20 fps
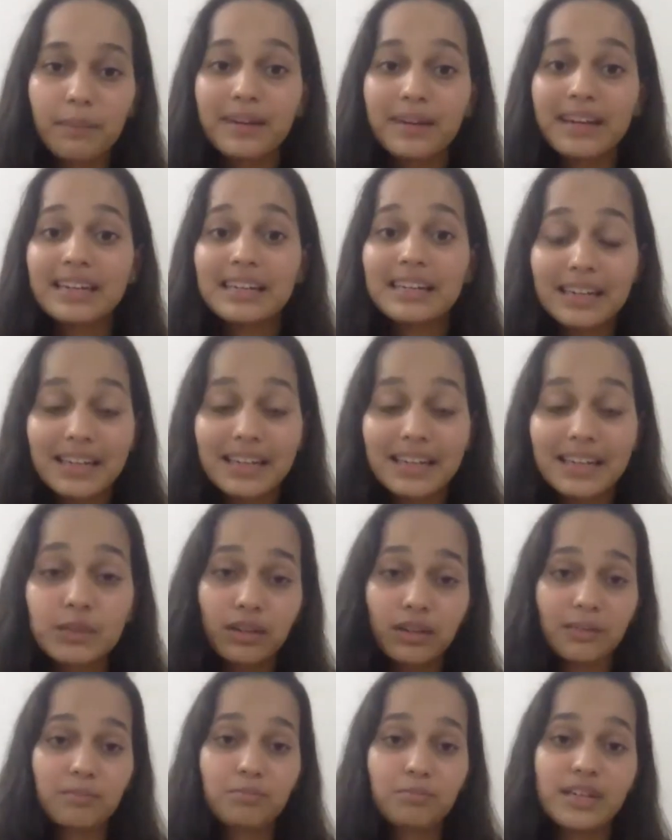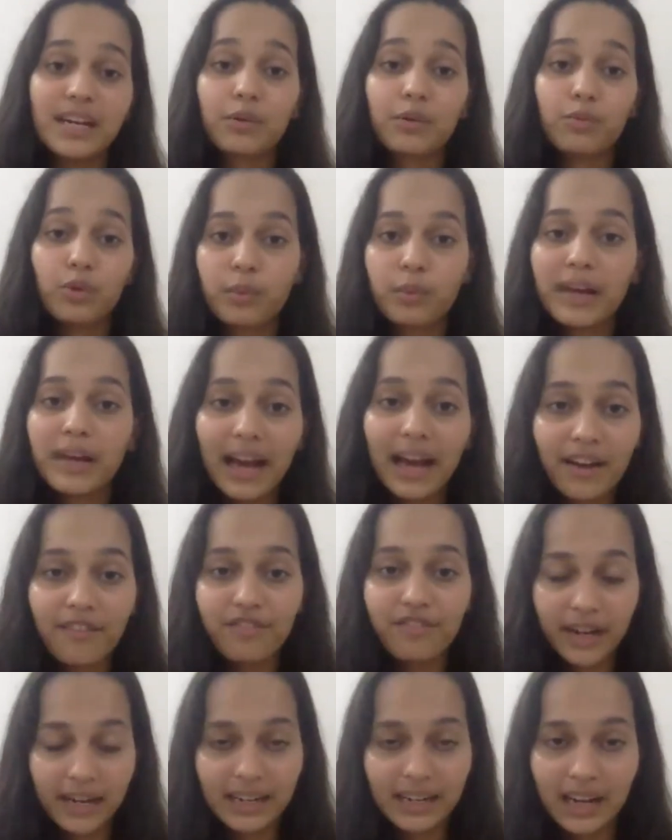but at least we can protect what we have
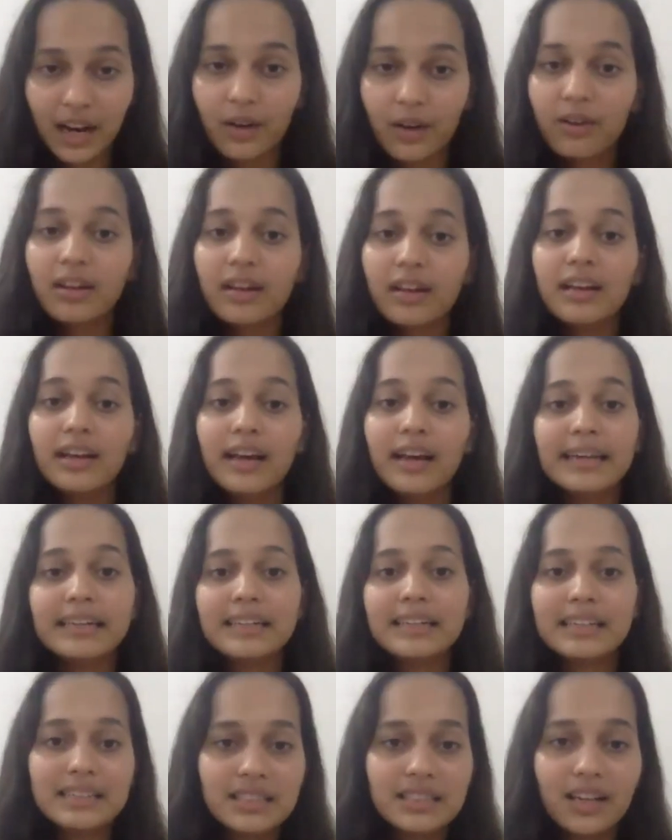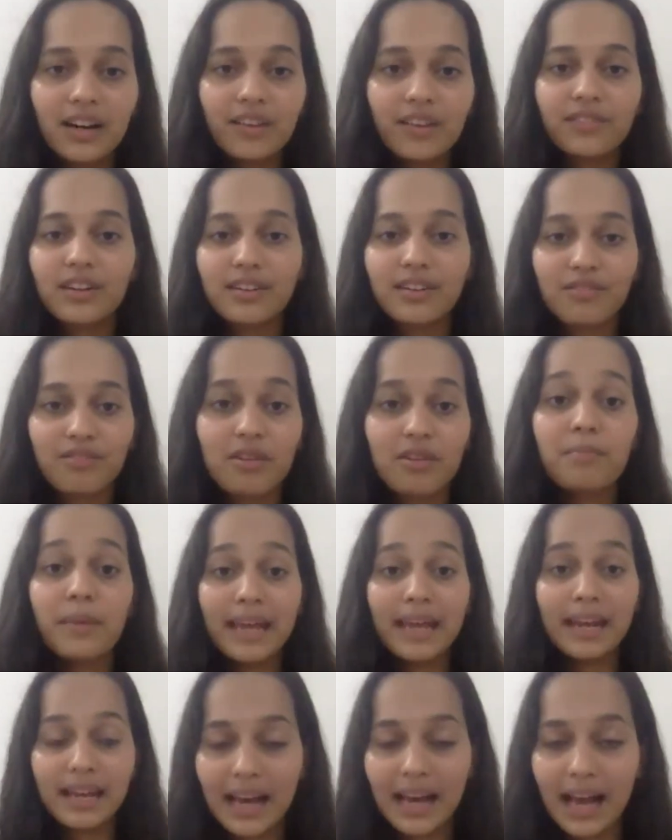right now and conserve the remaining